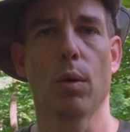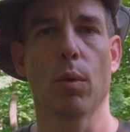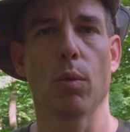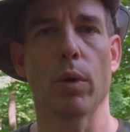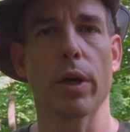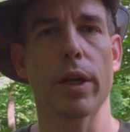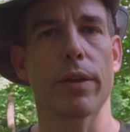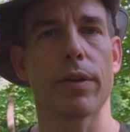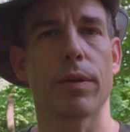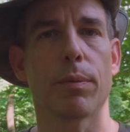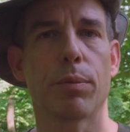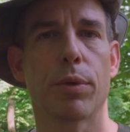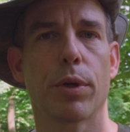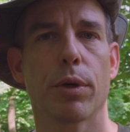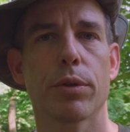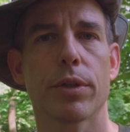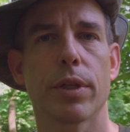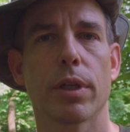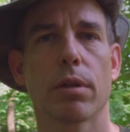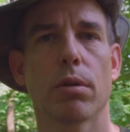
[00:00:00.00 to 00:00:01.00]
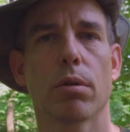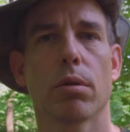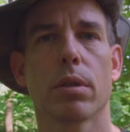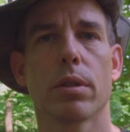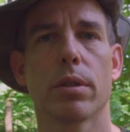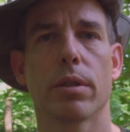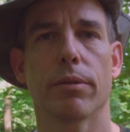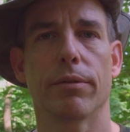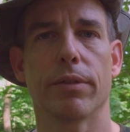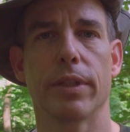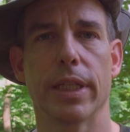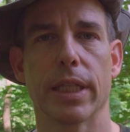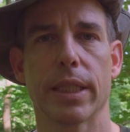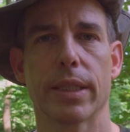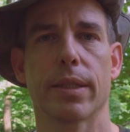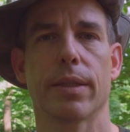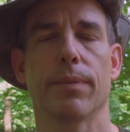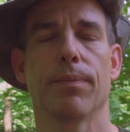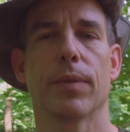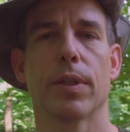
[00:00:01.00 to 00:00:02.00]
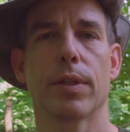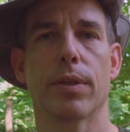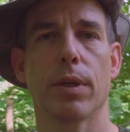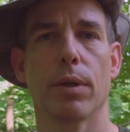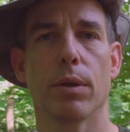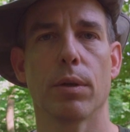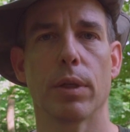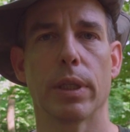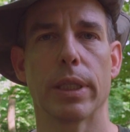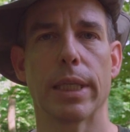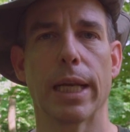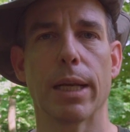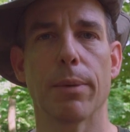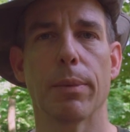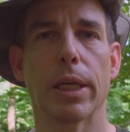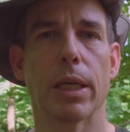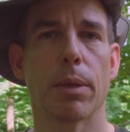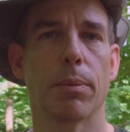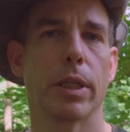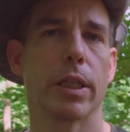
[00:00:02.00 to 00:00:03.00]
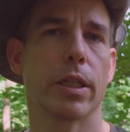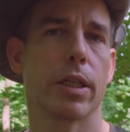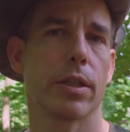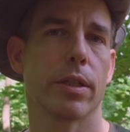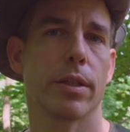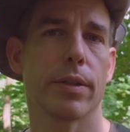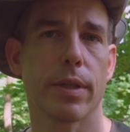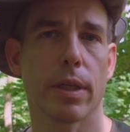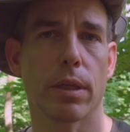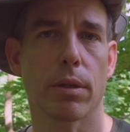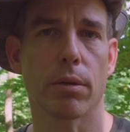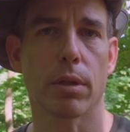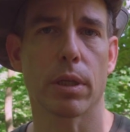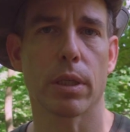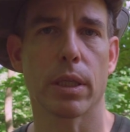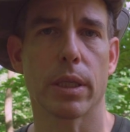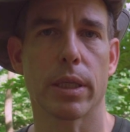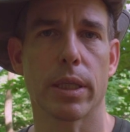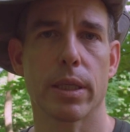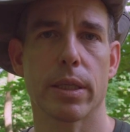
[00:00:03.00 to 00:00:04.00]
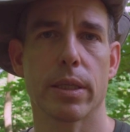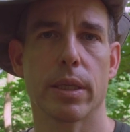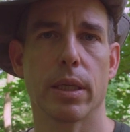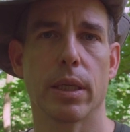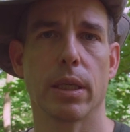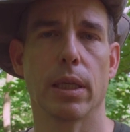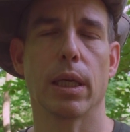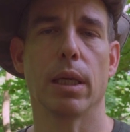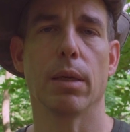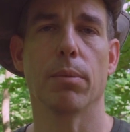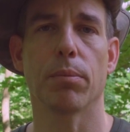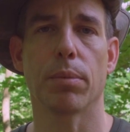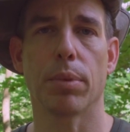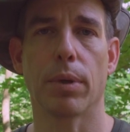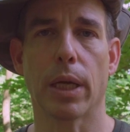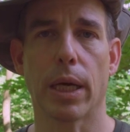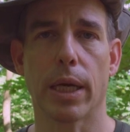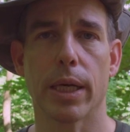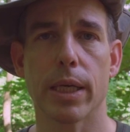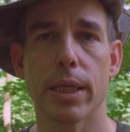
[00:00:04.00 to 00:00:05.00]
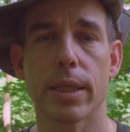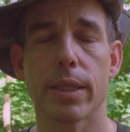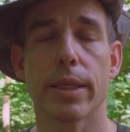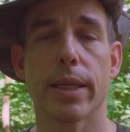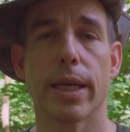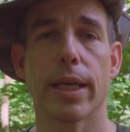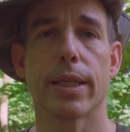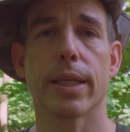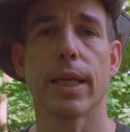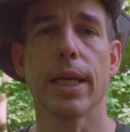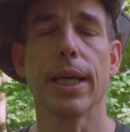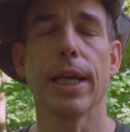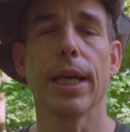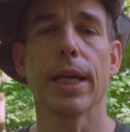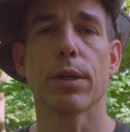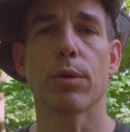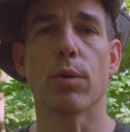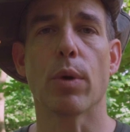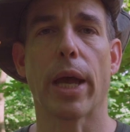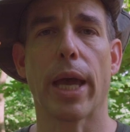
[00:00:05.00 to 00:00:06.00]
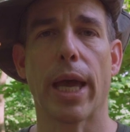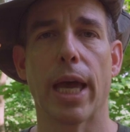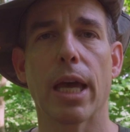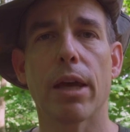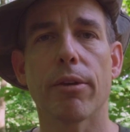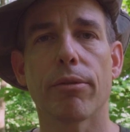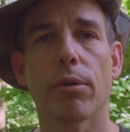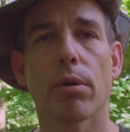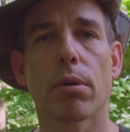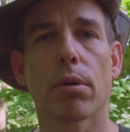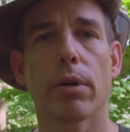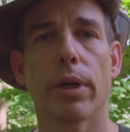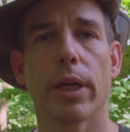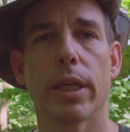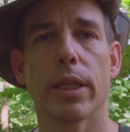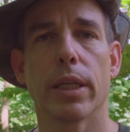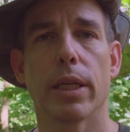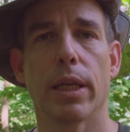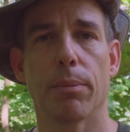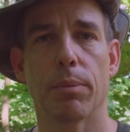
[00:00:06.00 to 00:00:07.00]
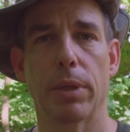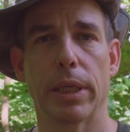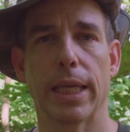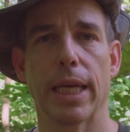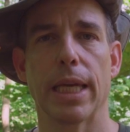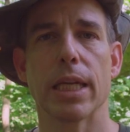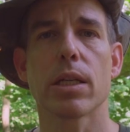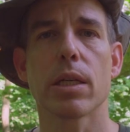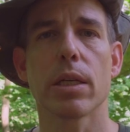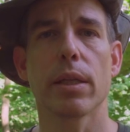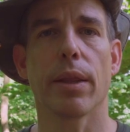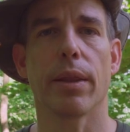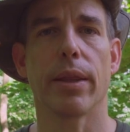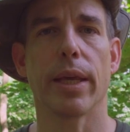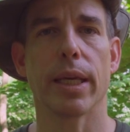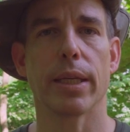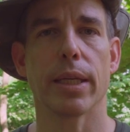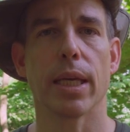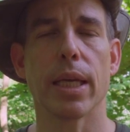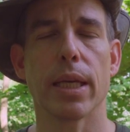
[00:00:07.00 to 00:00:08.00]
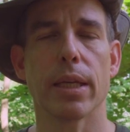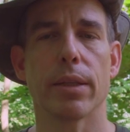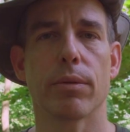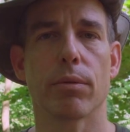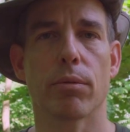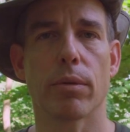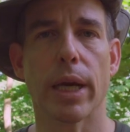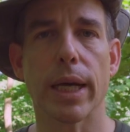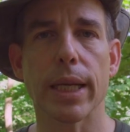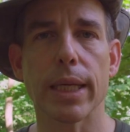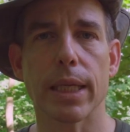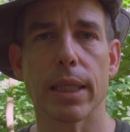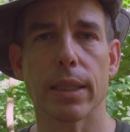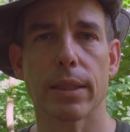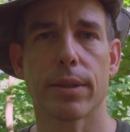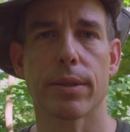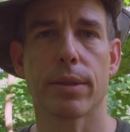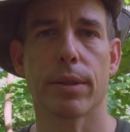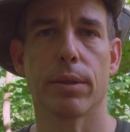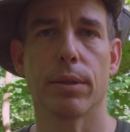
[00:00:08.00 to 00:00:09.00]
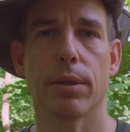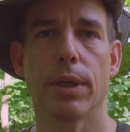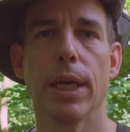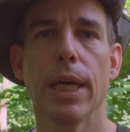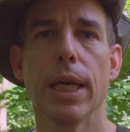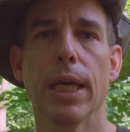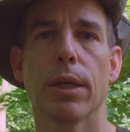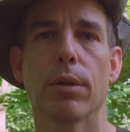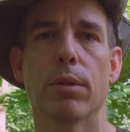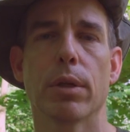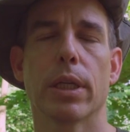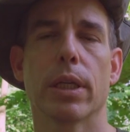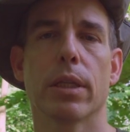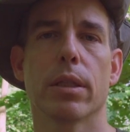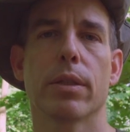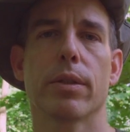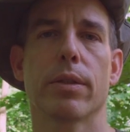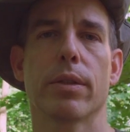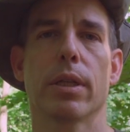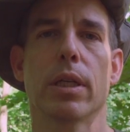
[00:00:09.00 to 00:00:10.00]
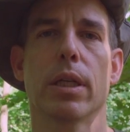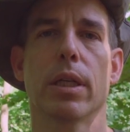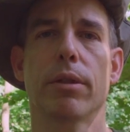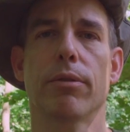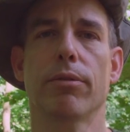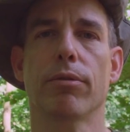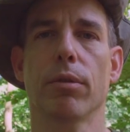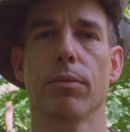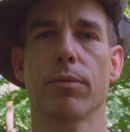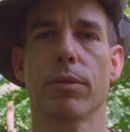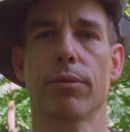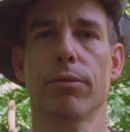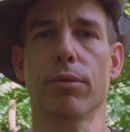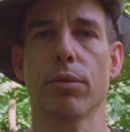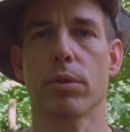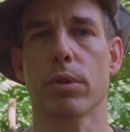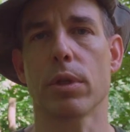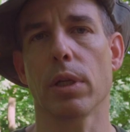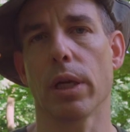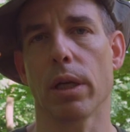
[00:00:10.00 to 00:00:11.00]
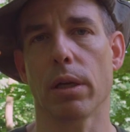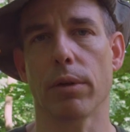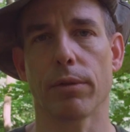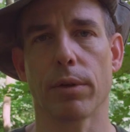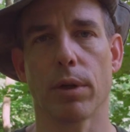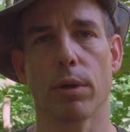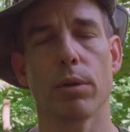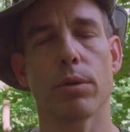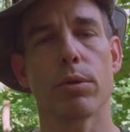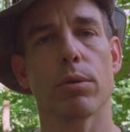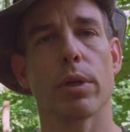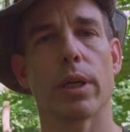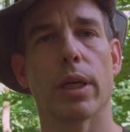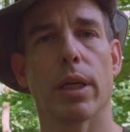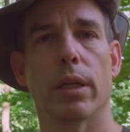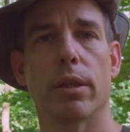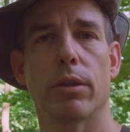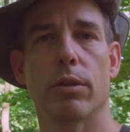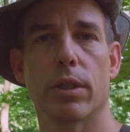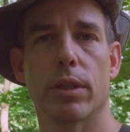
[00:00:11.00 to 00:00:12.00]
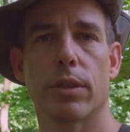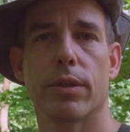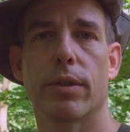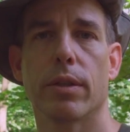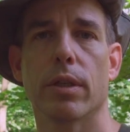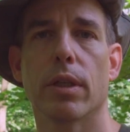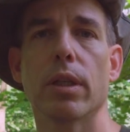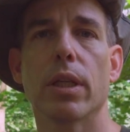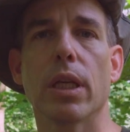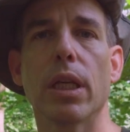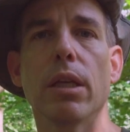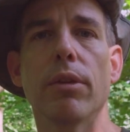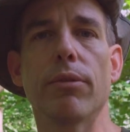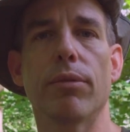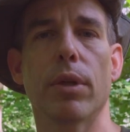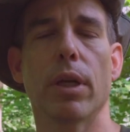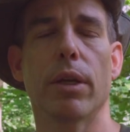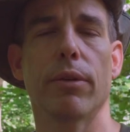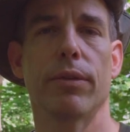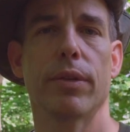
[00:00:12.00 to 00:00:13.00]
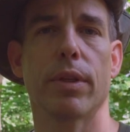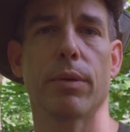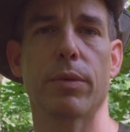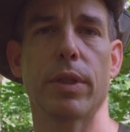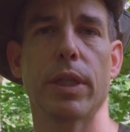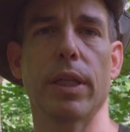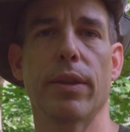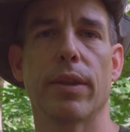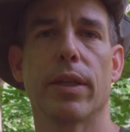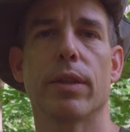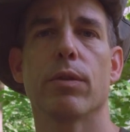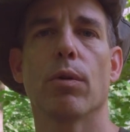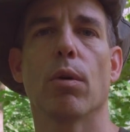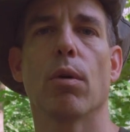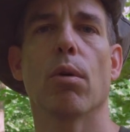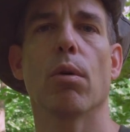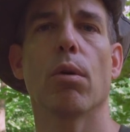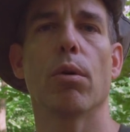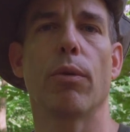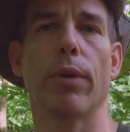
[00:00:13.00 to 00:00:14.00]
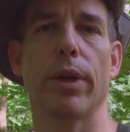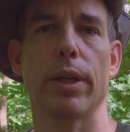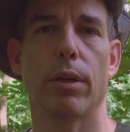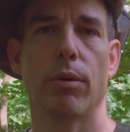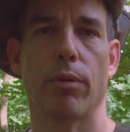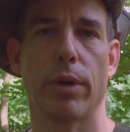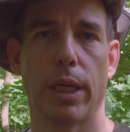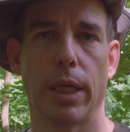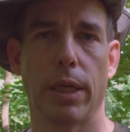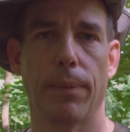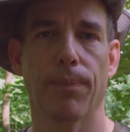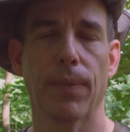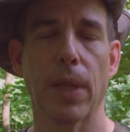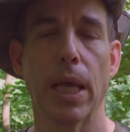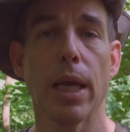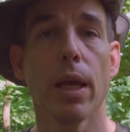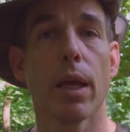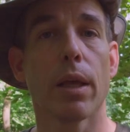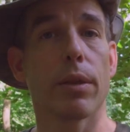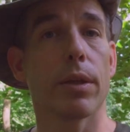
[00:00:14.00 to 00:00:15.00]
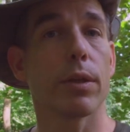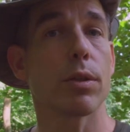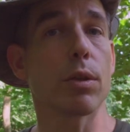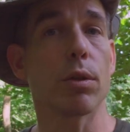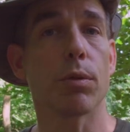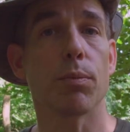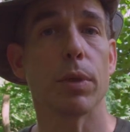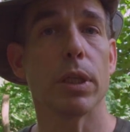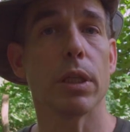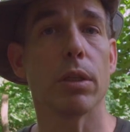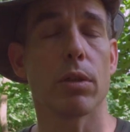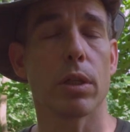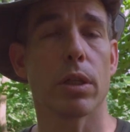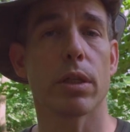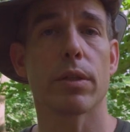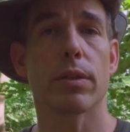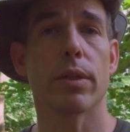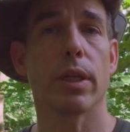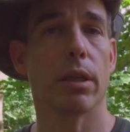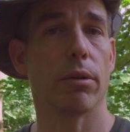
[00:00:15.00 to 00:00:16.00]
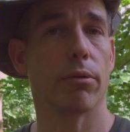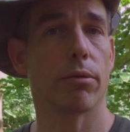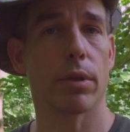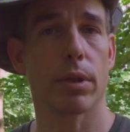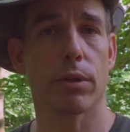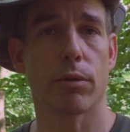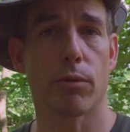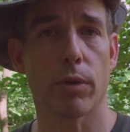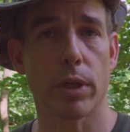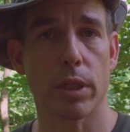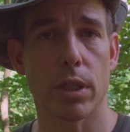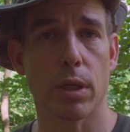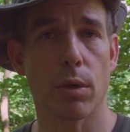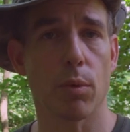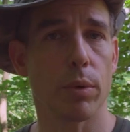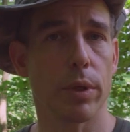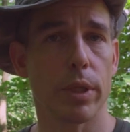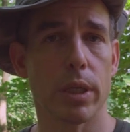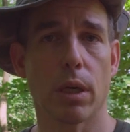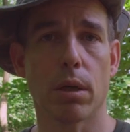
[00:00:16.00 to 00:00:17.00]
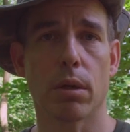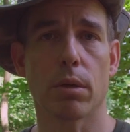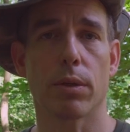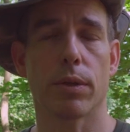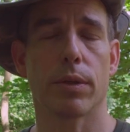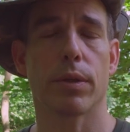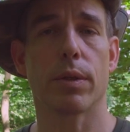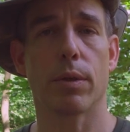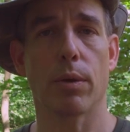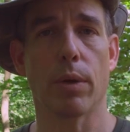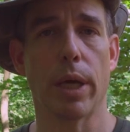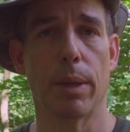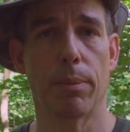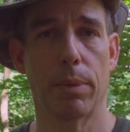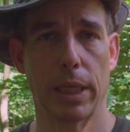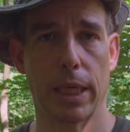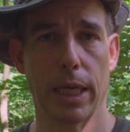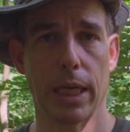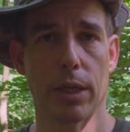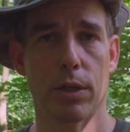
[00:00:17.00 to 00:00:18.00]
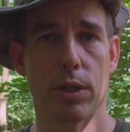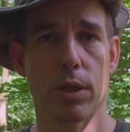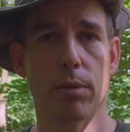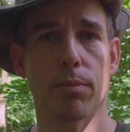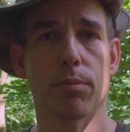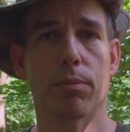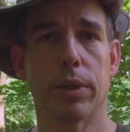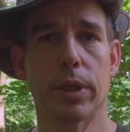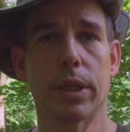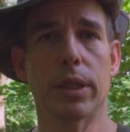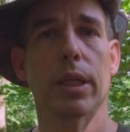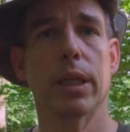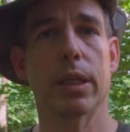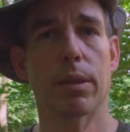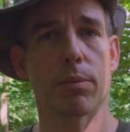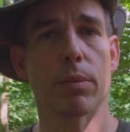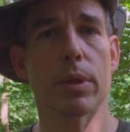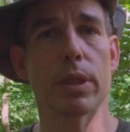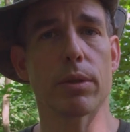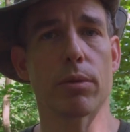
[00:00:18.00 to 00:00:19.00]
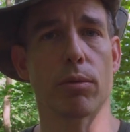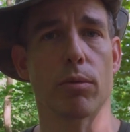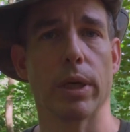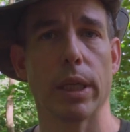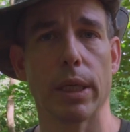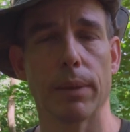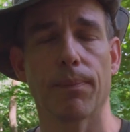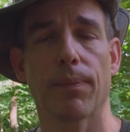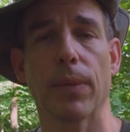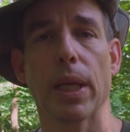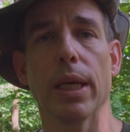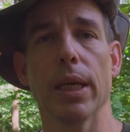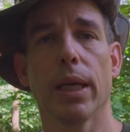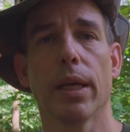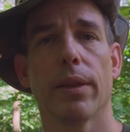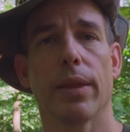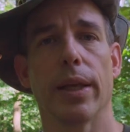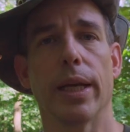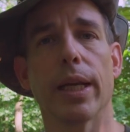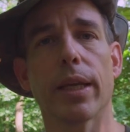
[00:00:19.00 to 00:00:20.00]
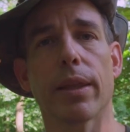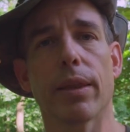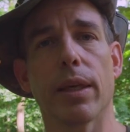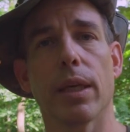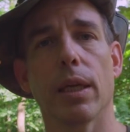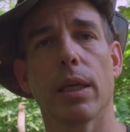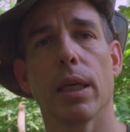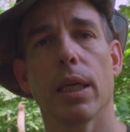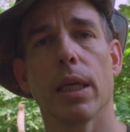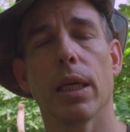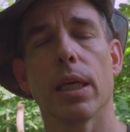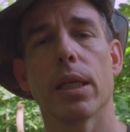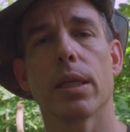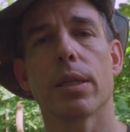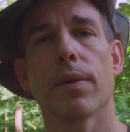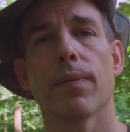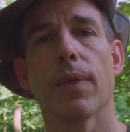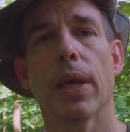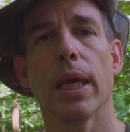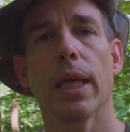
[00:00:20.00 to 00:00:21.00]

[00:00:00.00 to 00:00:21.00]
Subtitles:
What are the pros and cons of Dust? So dynamic application security testing implies that you have already an application that is running. So you can't start from the first line of code, you can just start if you have something that's already running. This could be just the infrastructure without your application, but it must run. The next thing is